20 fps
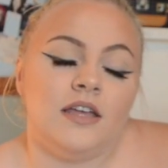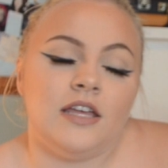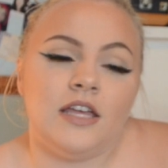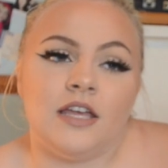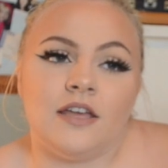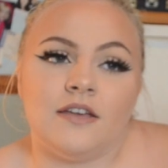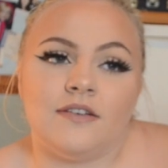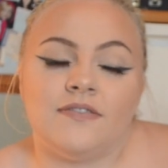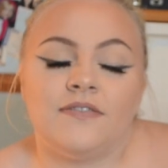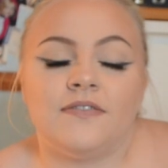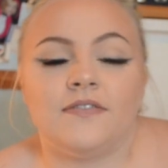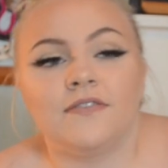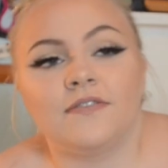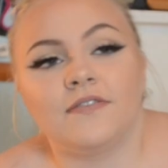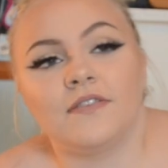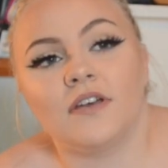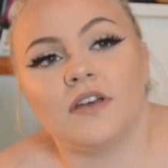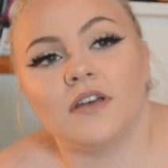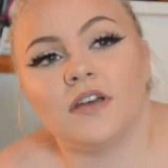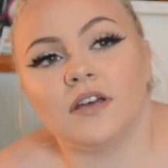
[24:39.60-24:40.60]
If
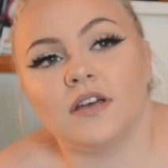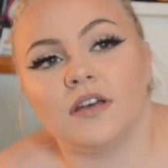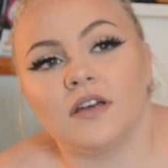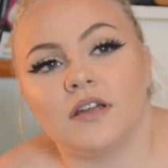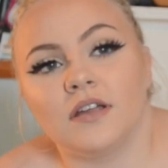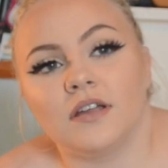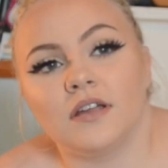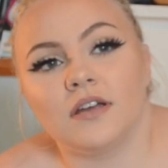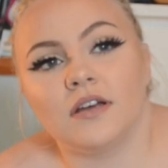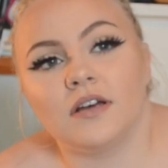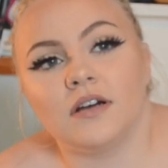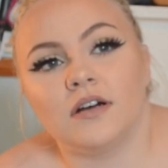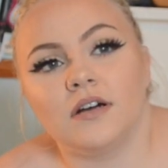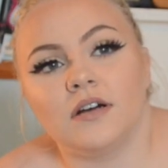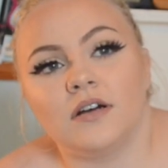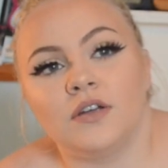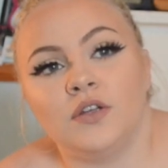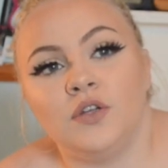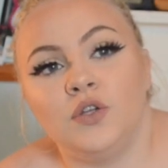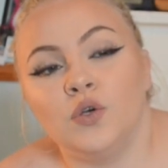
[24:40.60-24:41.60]

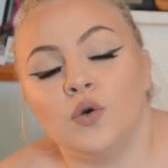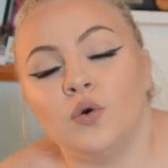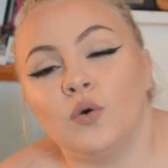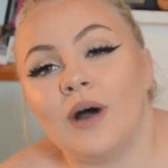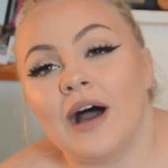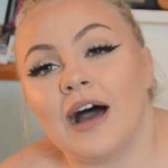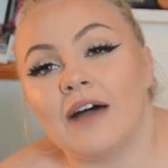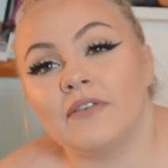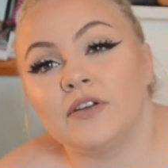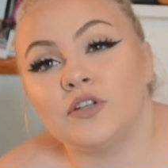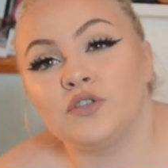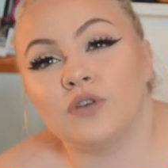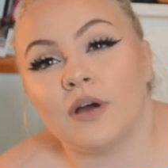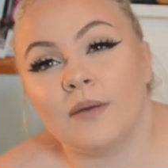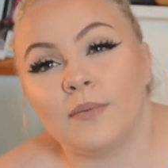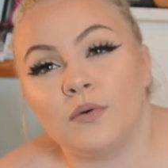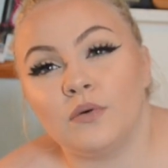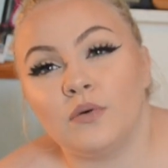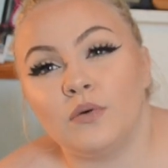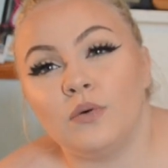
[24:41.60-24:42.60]
you're having
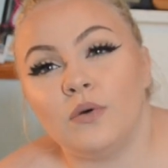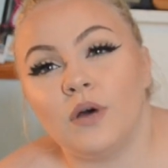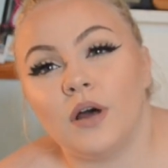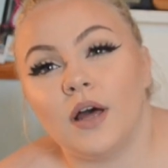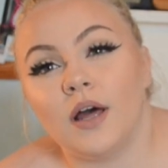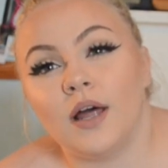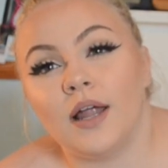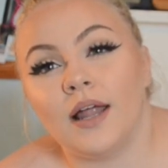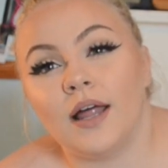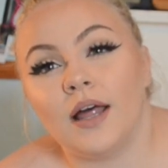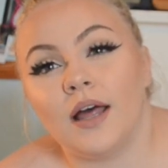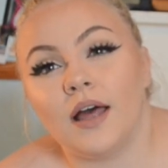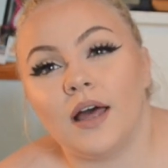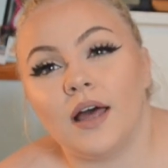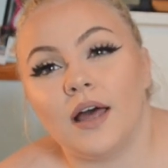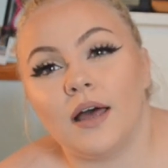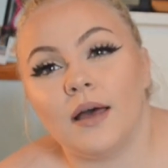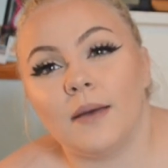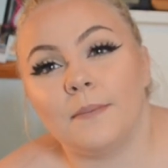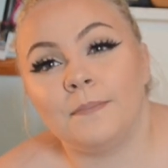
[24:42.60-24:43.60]
trouble,
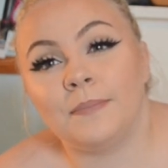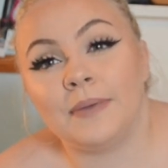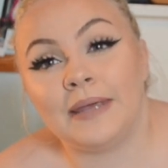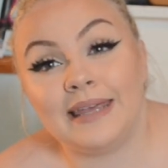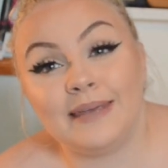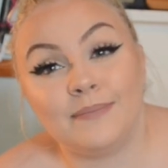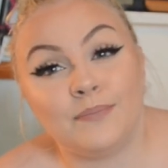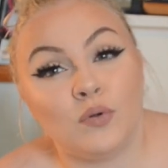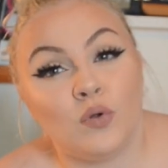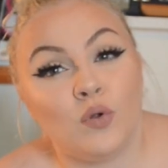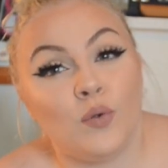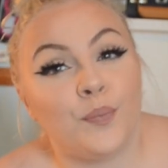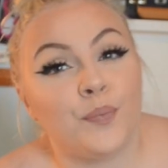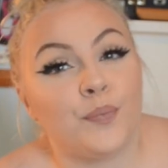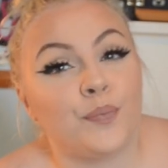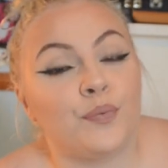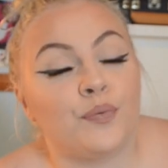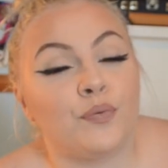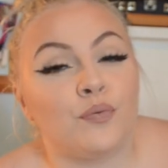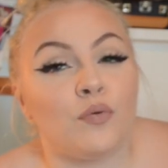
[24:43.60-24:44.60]
people
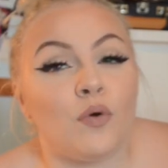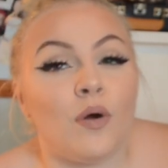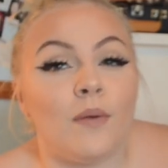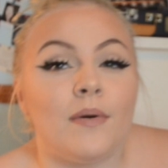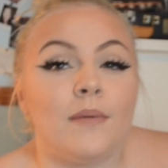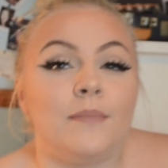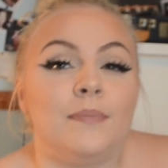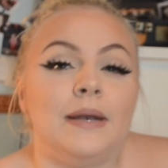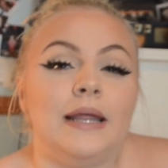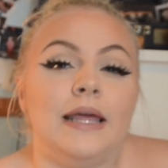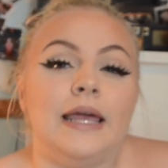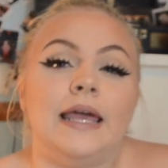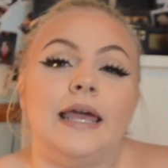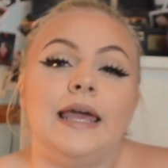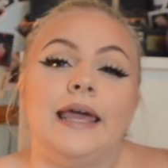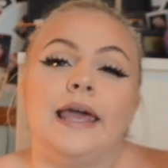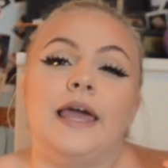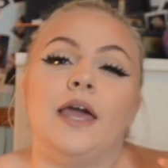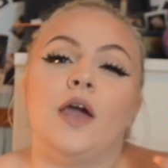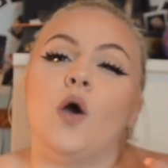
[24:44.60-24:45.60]

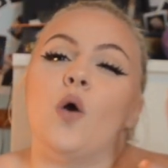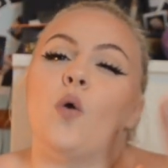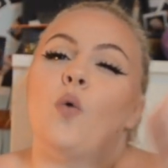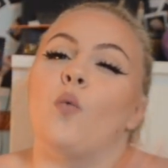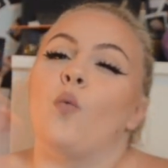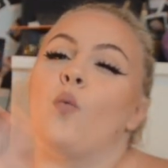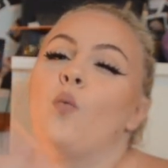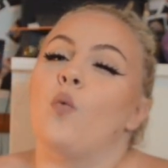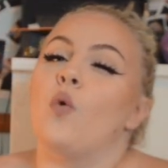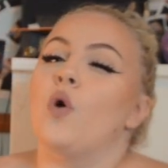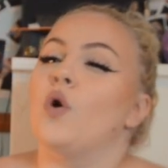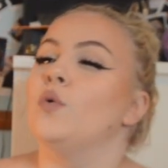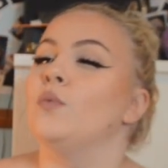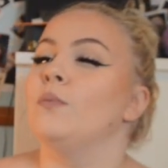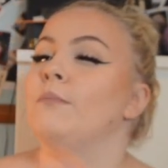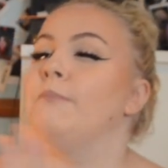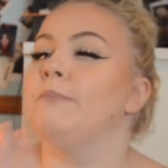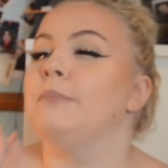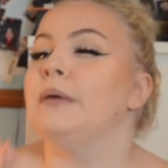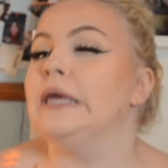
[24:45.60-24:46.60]
probably won't
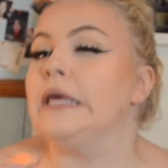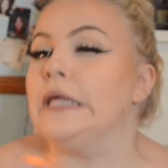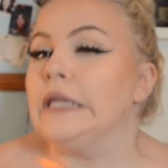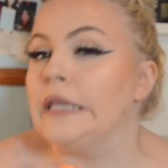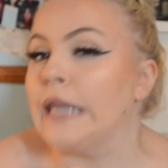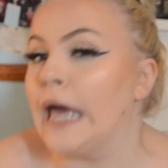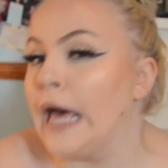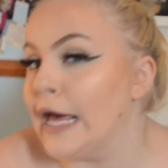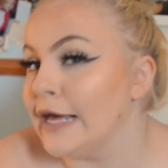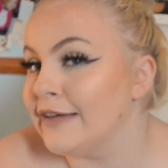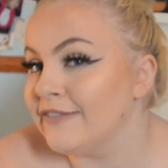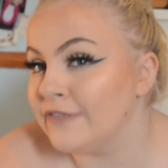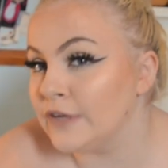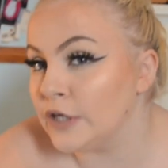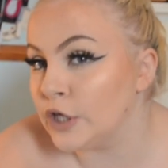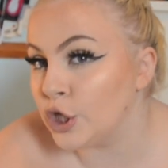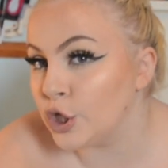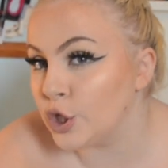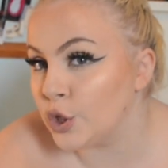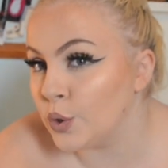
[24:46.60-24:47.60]
be there for
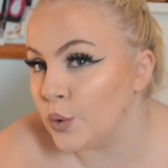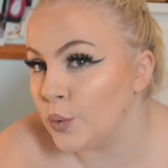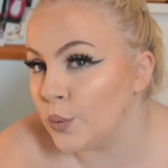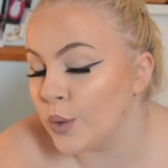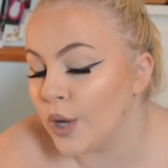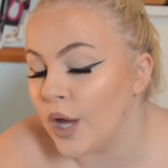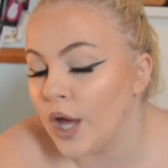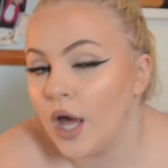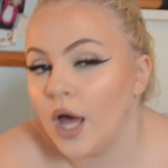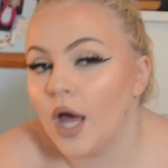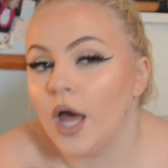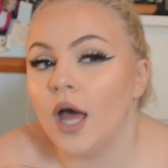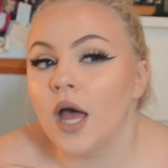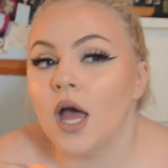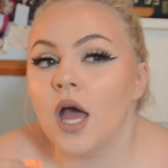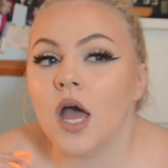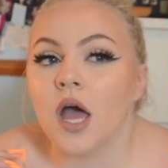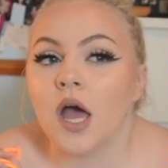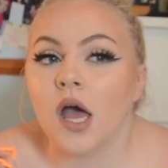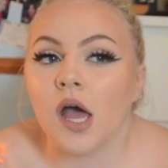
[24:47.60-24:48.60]
you,
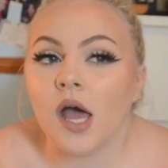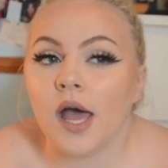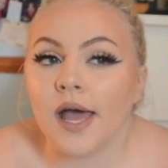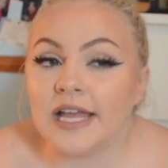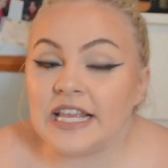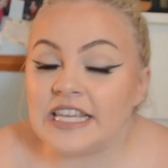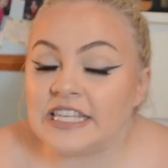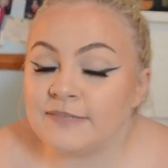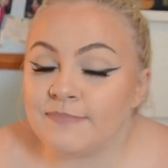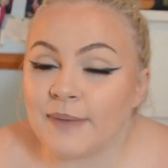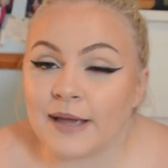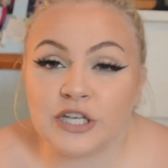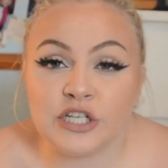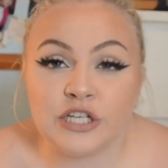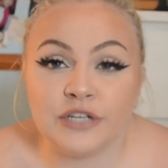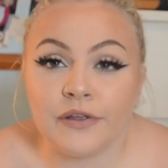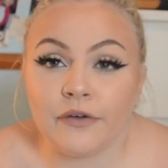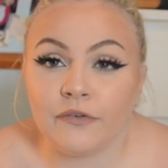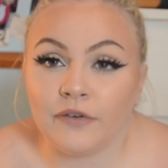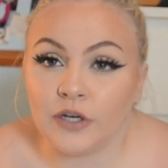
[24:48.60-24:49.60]

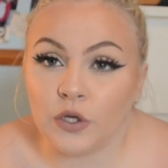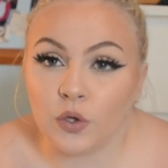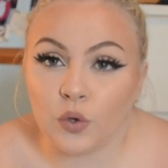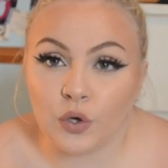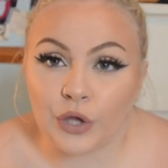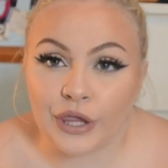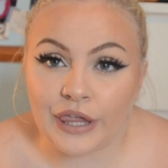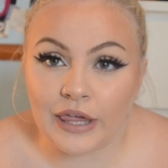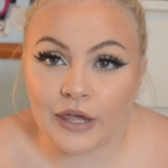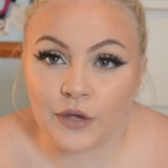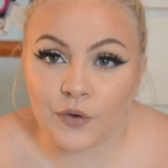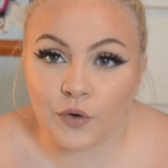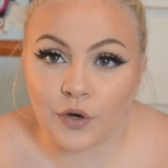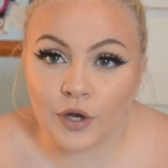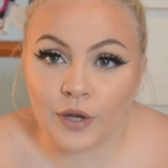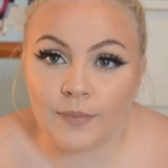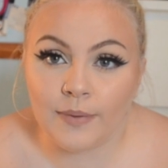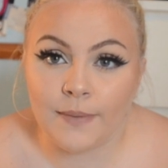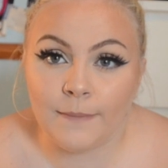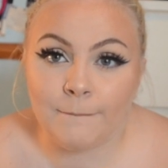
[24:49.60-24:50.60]
especially that are in your year
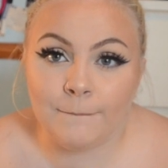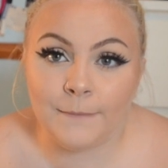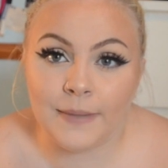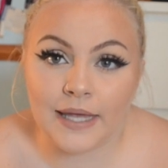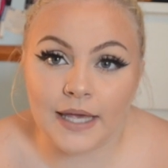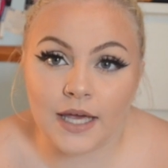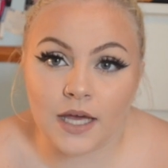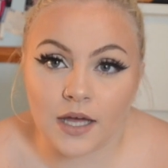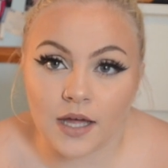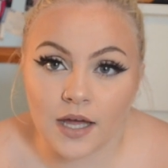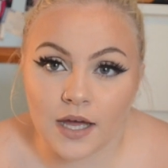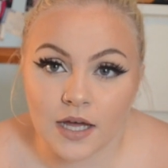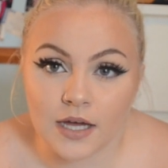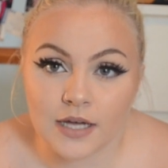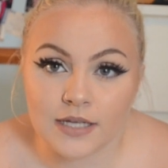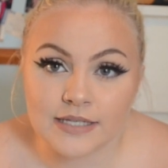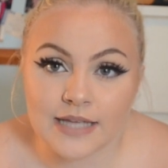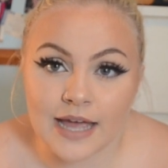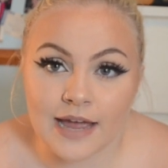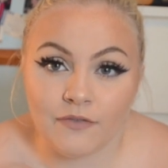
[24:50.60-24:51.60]
group,
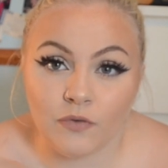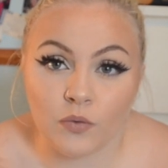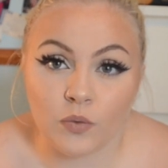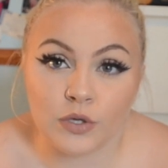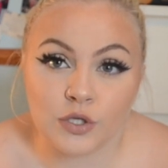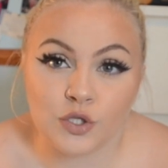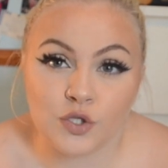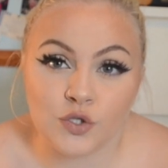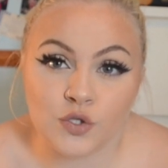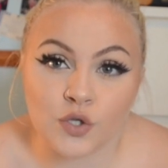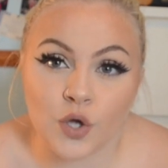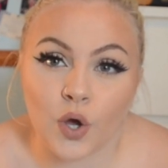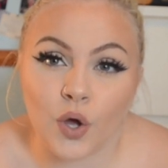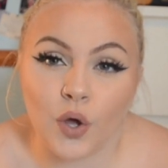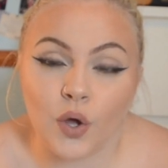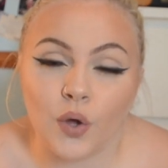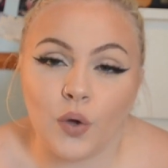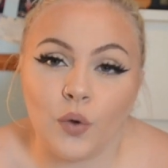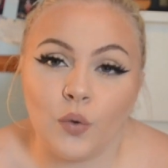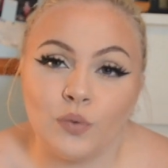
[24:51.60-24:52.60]
because everyone is
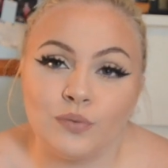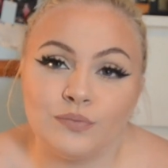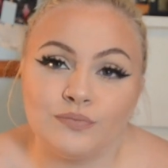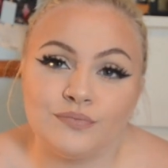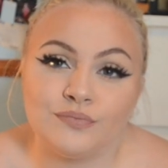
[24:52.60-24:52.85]
so,